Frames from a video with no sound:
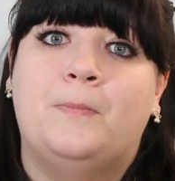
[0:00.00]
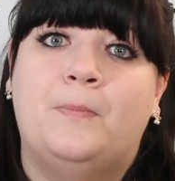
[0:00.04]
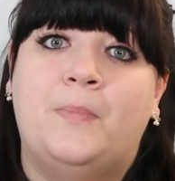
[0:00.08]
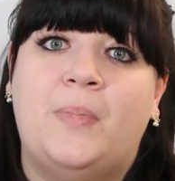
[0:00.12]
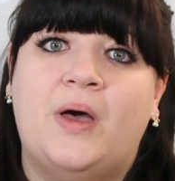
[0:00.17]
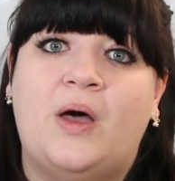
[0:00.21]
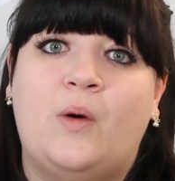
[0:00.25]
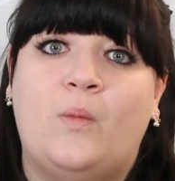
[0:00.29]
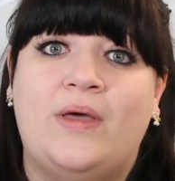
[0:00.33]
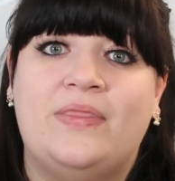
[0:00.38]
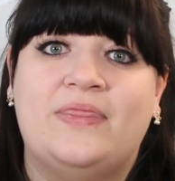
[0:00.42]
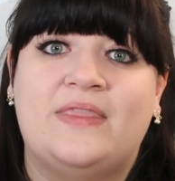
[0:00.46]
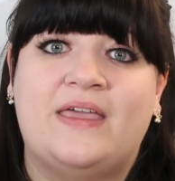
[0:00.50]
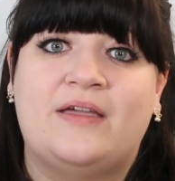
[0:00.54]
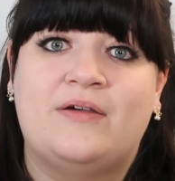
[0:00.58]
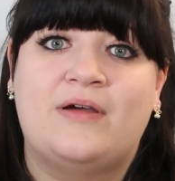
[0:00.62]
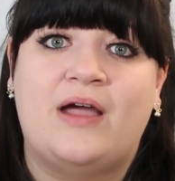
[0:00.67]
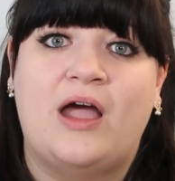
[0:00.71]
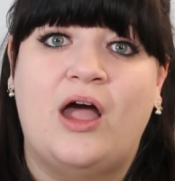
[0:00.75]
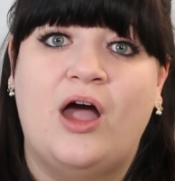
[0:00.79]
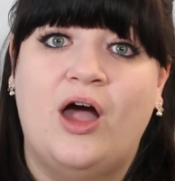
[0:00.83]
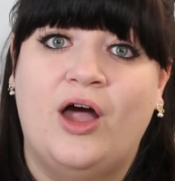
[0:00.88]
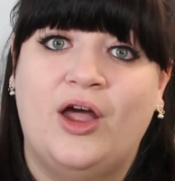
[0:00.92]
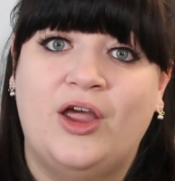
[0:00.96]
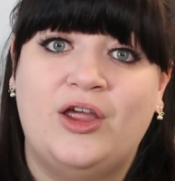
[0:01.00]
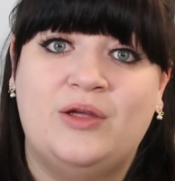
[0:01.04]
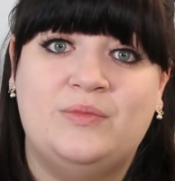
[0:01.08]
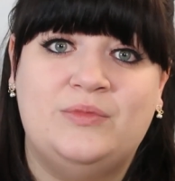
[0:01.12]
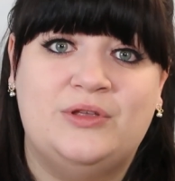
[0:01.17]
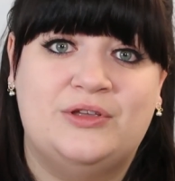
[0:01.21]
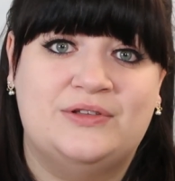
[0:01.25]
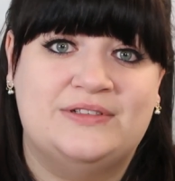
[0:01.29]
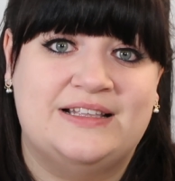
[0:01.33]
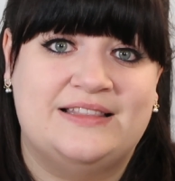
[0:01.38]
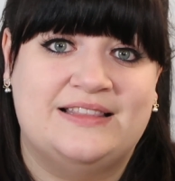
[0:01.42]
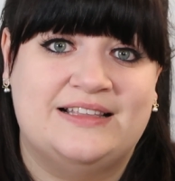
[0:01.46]
But when they're at home
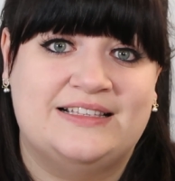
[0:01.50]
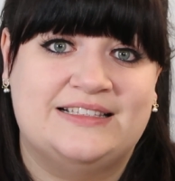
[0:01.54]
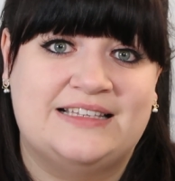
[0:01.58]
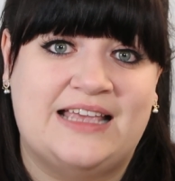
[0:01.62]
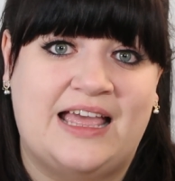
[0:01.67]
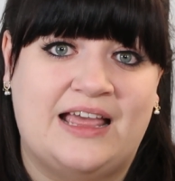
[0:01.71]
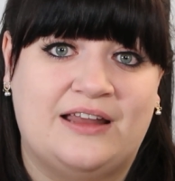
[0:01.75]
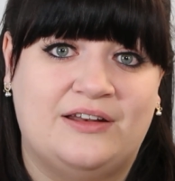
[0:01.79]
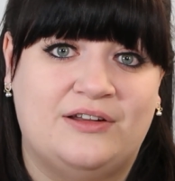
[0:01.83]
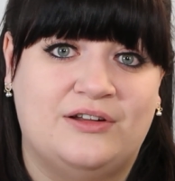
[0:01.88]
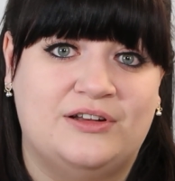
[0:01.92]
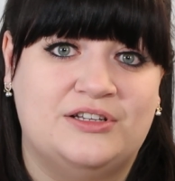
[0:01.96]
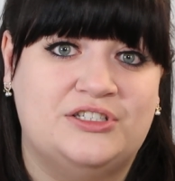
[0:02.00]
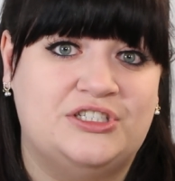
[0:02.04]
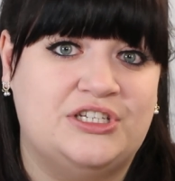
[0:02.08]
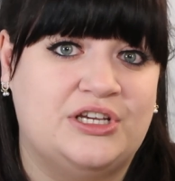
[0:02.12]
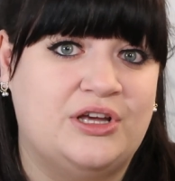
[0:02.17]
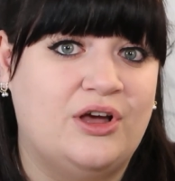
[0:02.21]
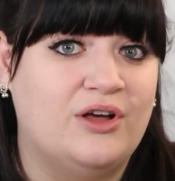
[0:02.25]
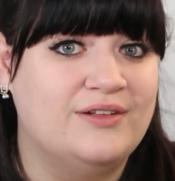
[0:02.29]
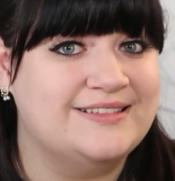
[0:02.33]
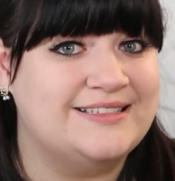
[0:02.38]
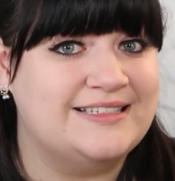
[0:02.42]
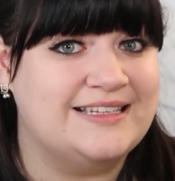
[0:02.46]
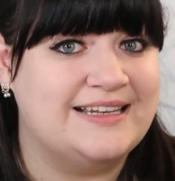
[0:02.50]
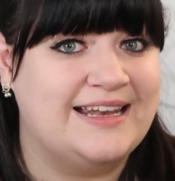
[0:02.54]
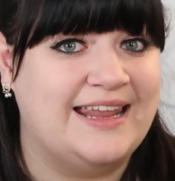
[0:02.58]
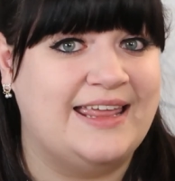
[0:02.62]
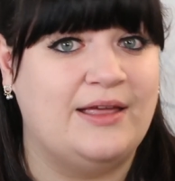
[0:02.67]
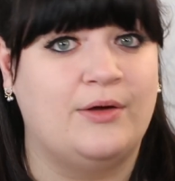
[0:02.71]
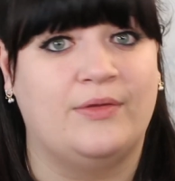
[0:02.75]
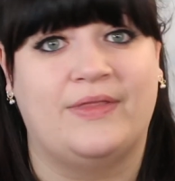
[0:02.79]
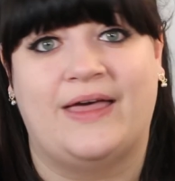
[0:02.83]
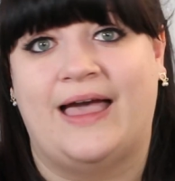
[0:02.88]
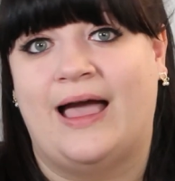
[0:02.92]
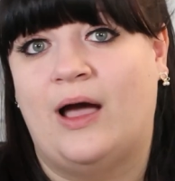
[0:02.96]
using this technology
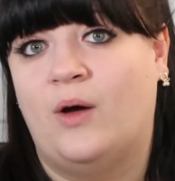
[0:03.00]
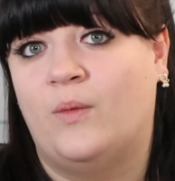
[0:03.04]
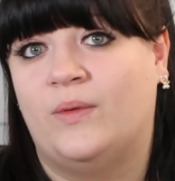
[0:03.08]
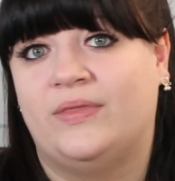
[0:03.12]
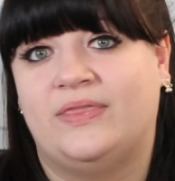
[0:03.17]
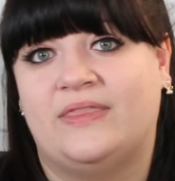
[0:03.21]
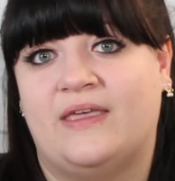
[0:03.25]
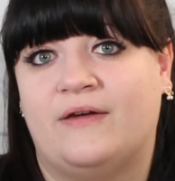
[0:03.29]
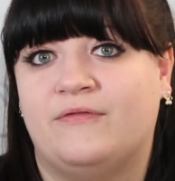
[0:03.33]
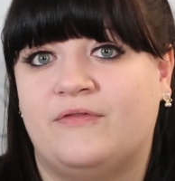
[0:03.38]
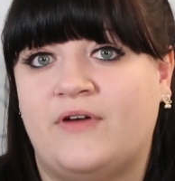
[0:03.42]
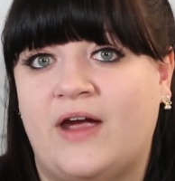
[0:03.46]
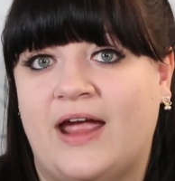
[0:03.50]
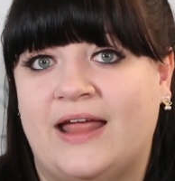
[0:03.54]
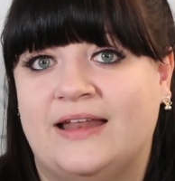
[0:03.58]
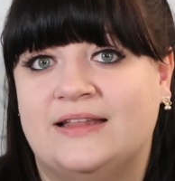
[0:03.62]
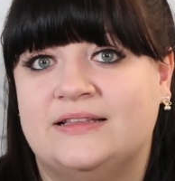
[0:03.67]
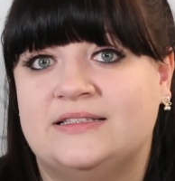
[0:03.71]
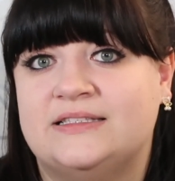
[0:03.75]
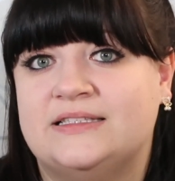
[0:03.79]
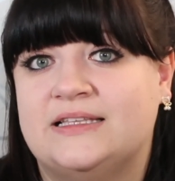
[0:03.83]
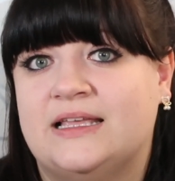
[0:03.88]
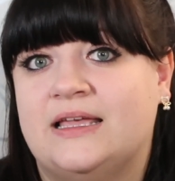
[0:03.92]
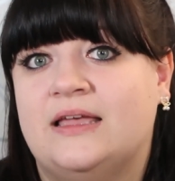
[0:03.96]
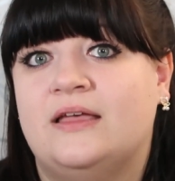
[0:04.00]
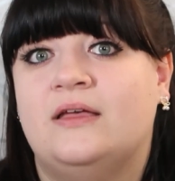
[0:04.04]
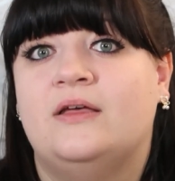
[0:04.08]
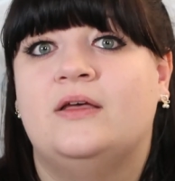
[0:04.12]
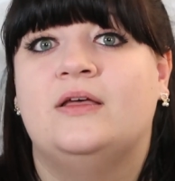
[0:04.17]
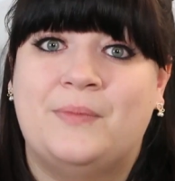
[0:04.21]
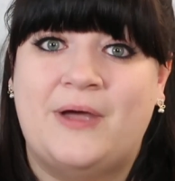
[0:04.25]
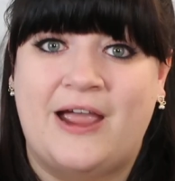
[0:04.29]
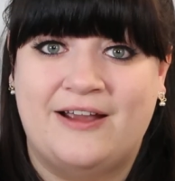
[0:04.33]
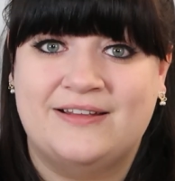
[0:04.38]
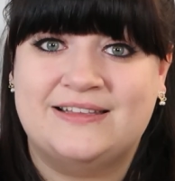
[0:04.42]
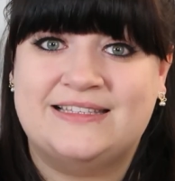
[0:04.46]
constantly or they're out with their friends,
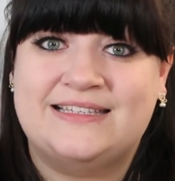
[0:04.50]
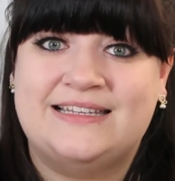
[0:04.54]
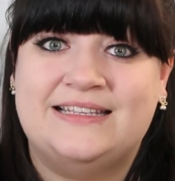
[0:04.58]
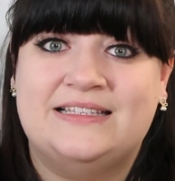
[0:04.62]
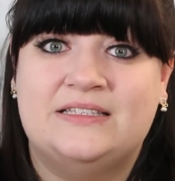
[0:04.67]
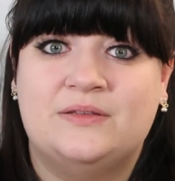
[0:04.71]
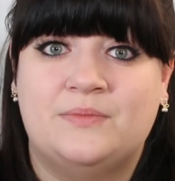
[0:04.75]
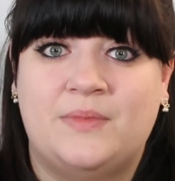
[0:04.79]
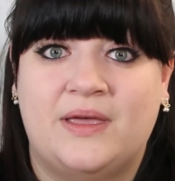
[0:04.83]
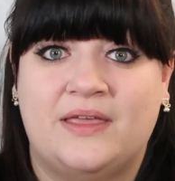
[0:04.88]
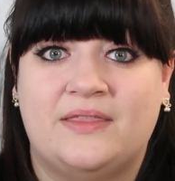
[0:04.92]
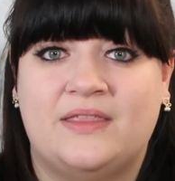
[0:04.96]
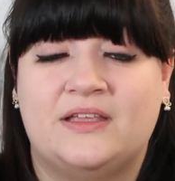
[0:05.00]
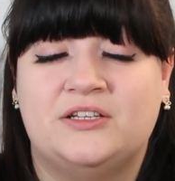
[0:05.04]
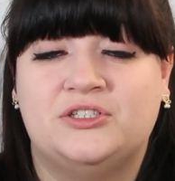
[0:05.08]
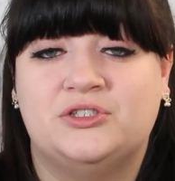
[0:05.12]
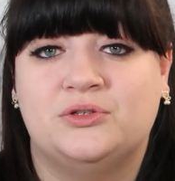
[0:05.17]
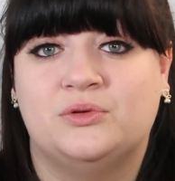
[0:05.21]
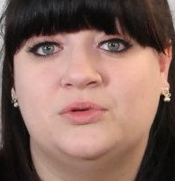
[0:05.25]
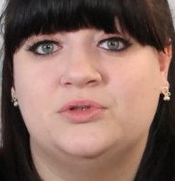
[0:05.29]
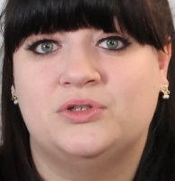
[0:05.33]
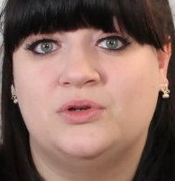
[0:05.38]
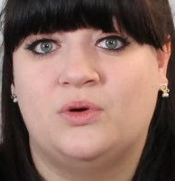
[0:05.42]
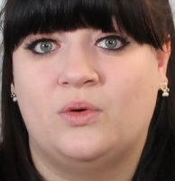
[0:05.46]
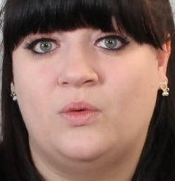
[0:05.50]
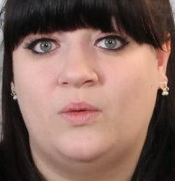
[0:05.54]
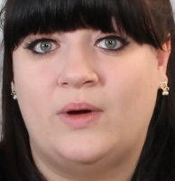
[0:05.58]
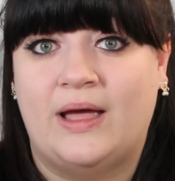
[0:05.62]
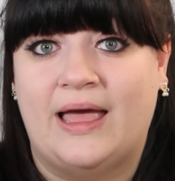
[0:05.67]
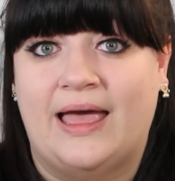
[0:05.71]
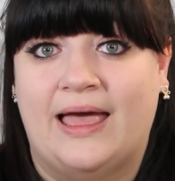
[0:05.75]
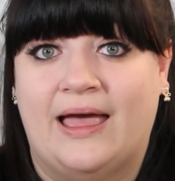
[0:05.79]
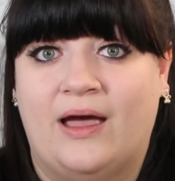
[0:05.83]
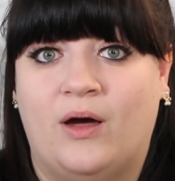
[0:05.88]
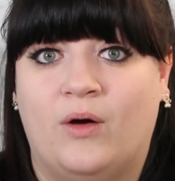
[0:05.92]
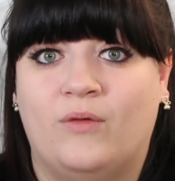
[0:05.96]
Parents need to make their children
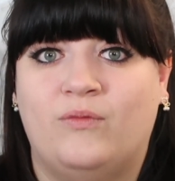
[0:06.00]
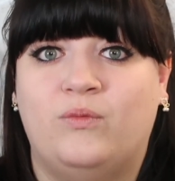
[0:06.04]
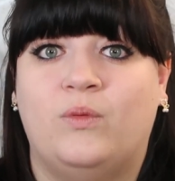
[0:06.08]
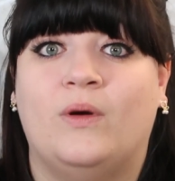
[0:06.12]
aware of